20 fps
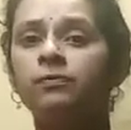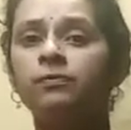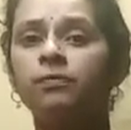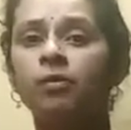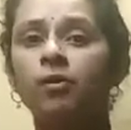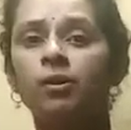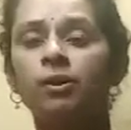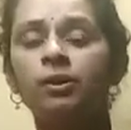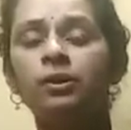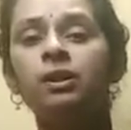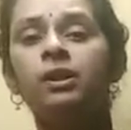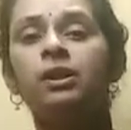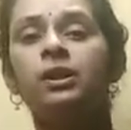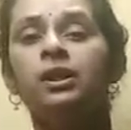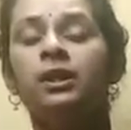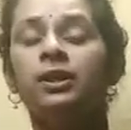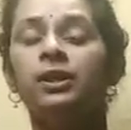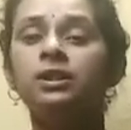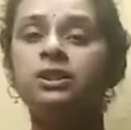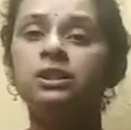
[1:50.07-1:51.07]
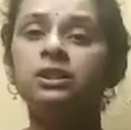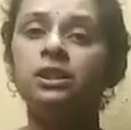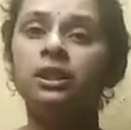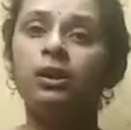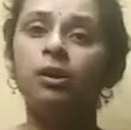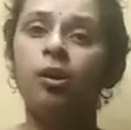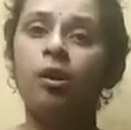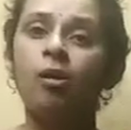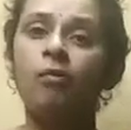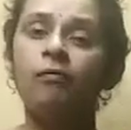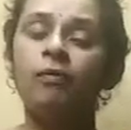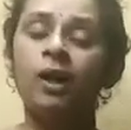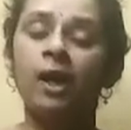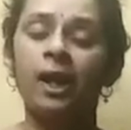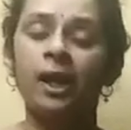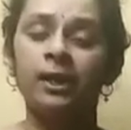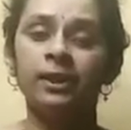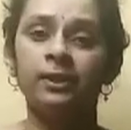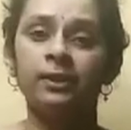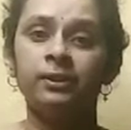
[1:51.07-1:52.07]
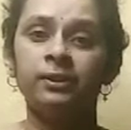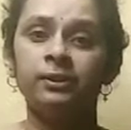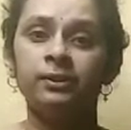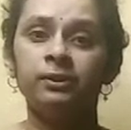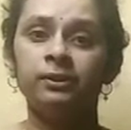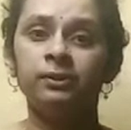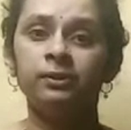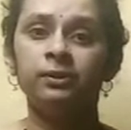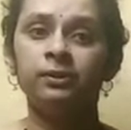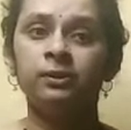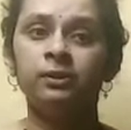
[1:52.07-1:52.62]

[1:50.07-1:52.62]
for rusting of iron?